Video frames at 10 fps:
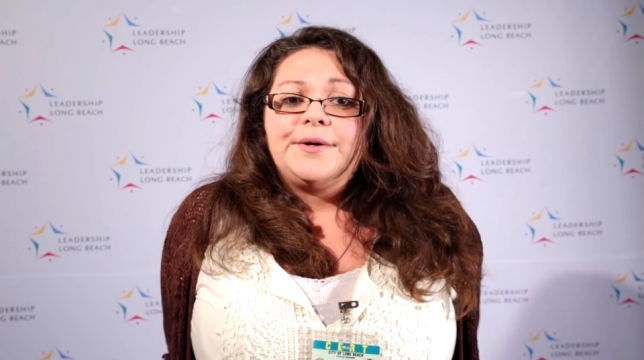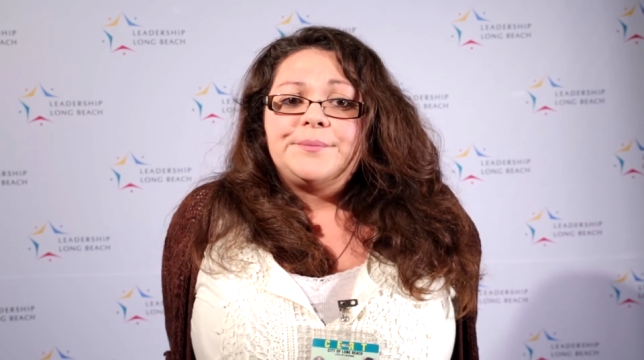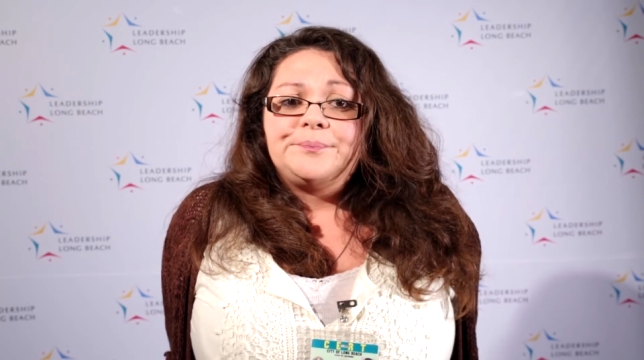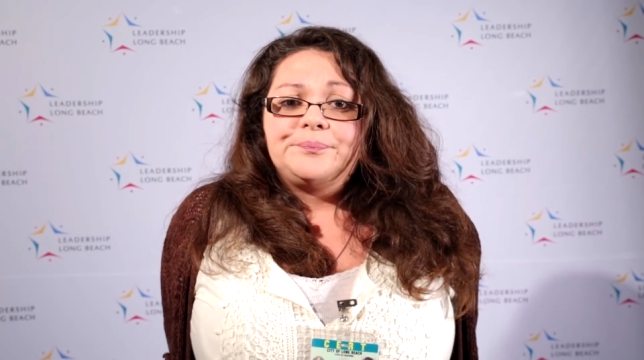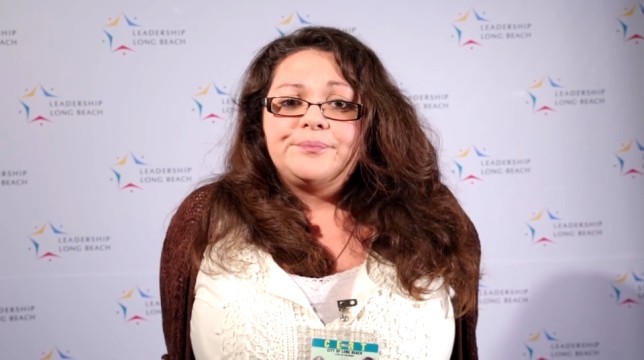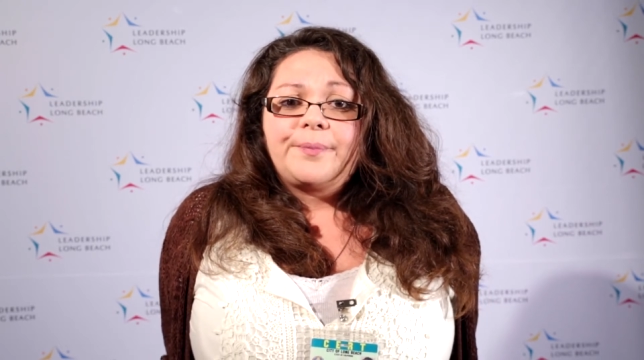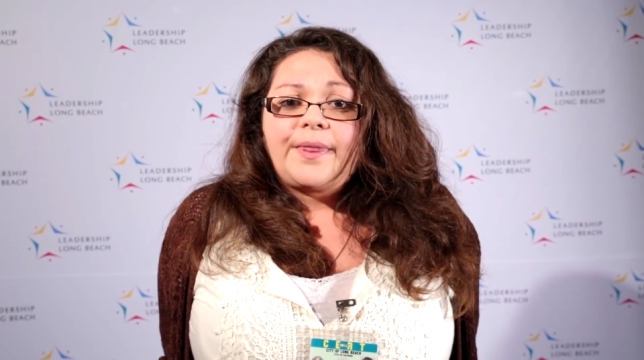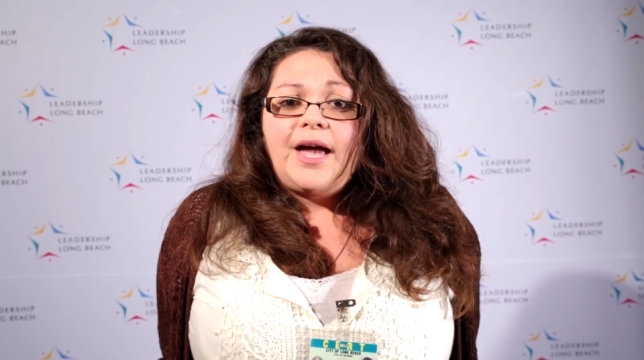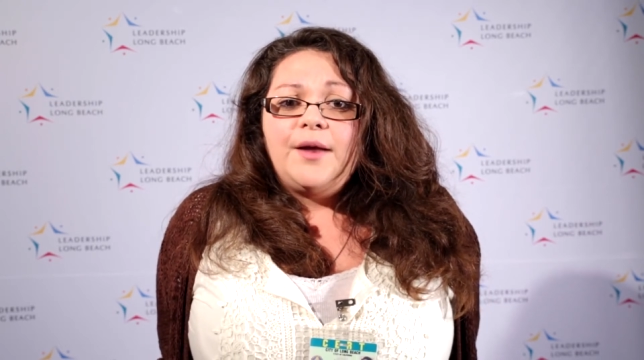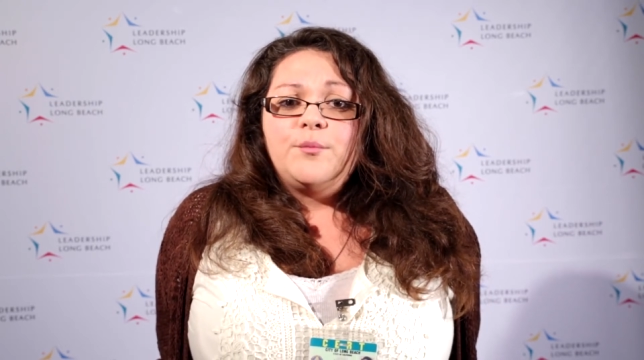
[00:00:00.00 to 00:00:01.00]
Um,
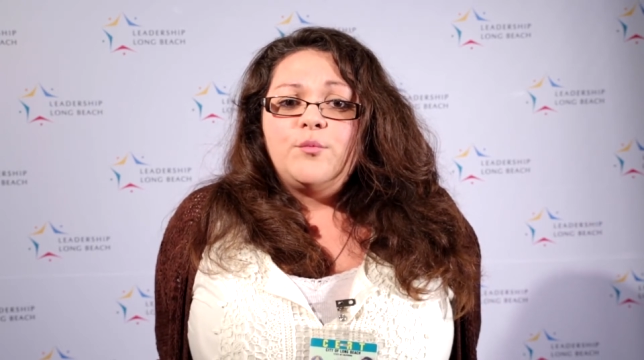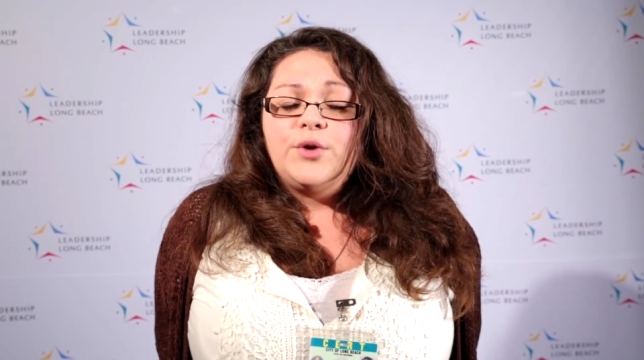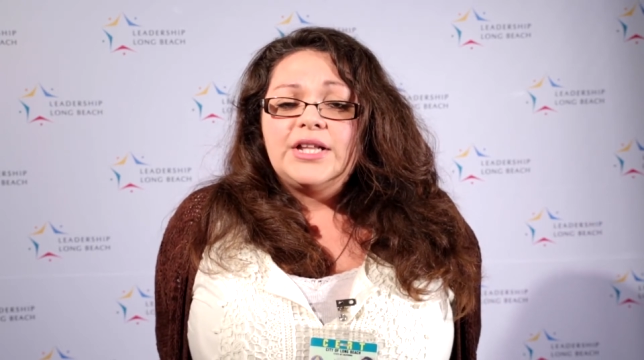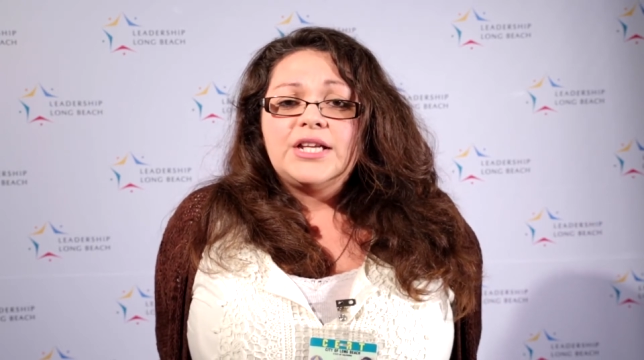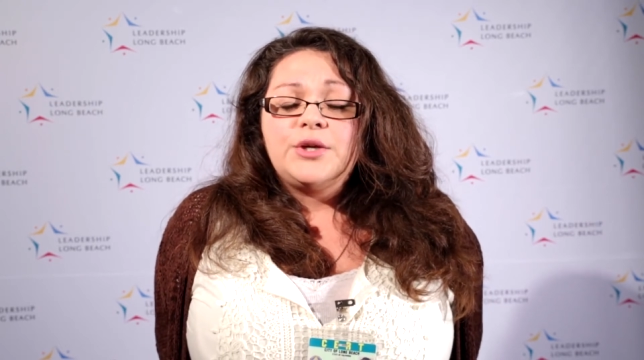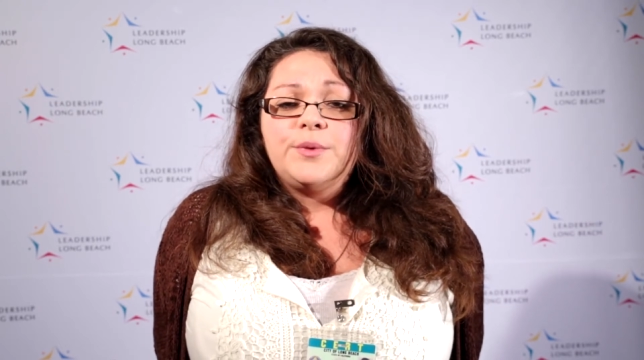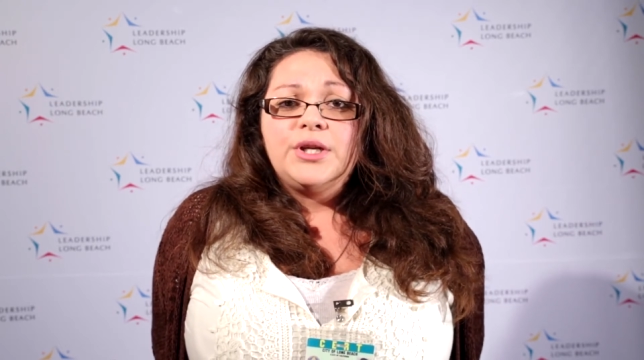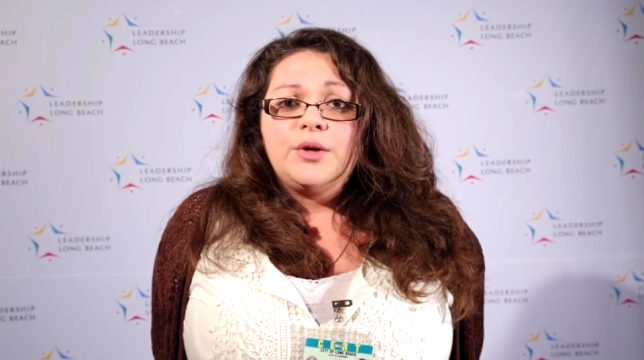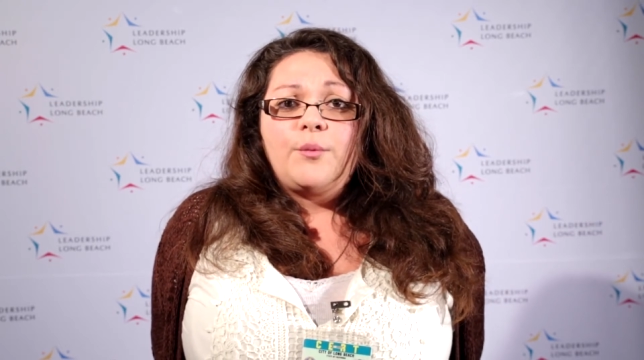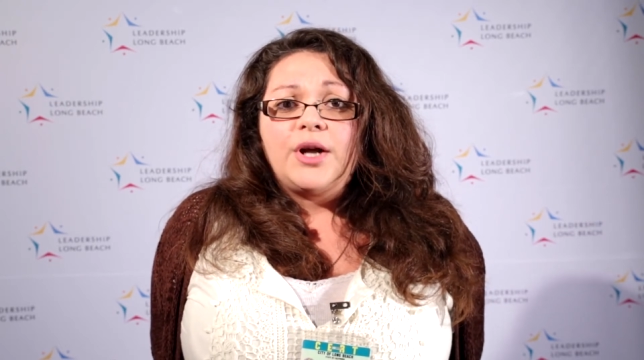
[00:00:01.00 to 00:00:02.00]
I'm Wrigley
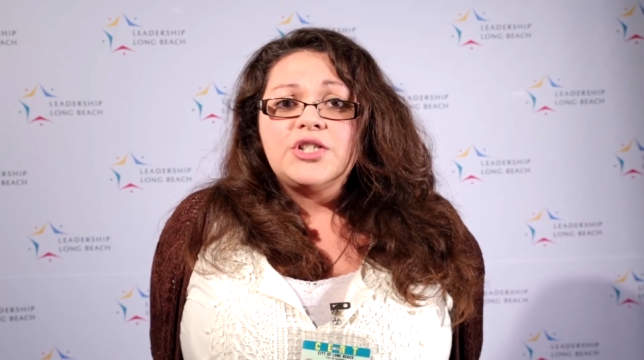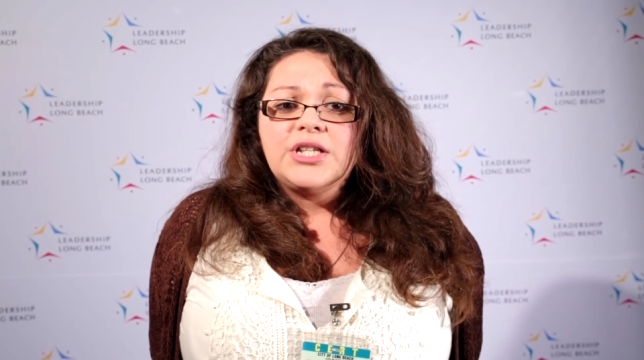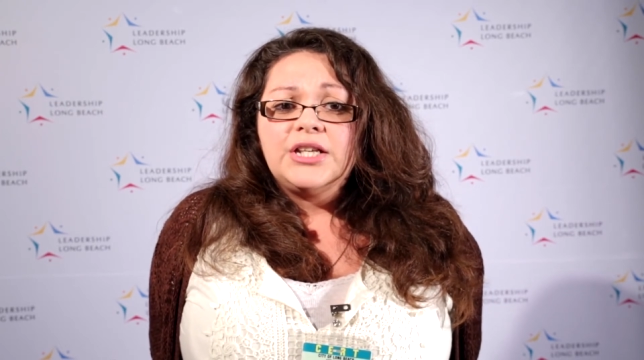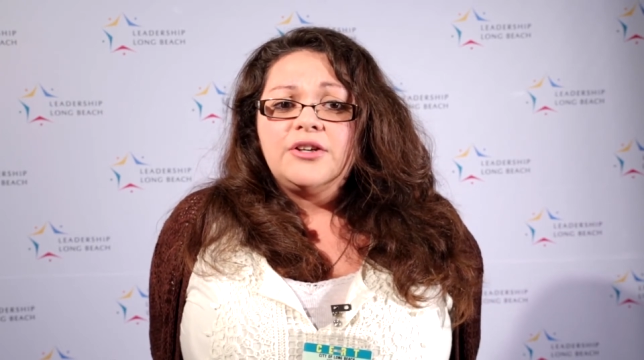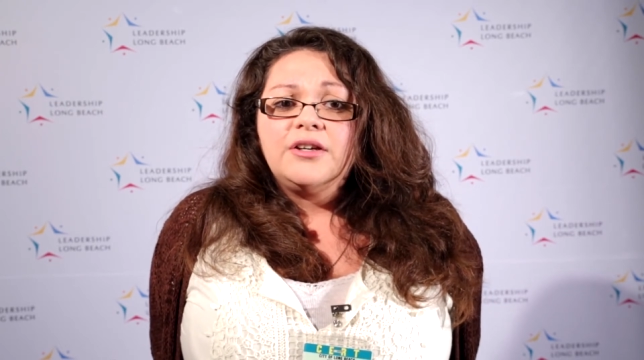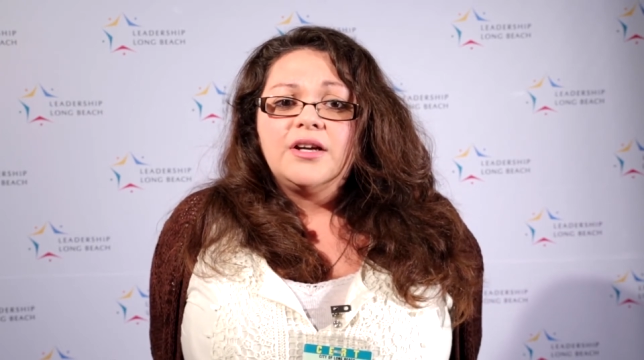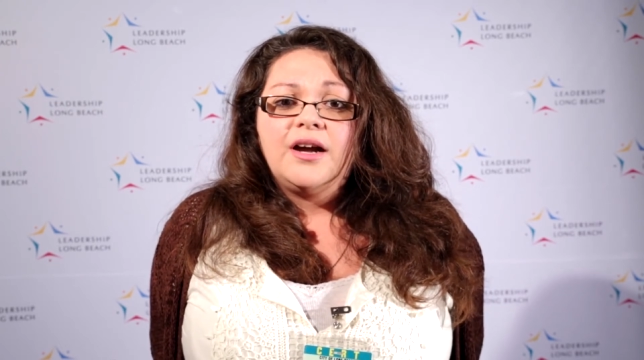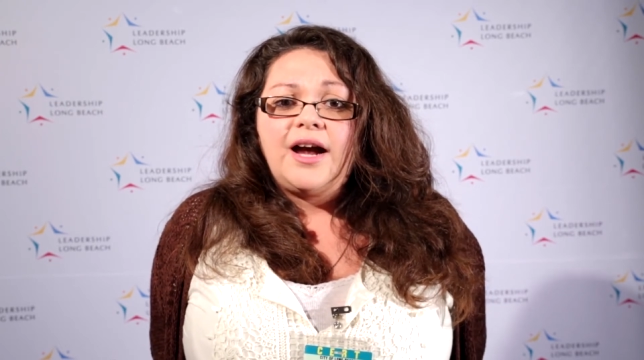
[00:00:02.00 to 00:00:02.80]
Community Watch leader.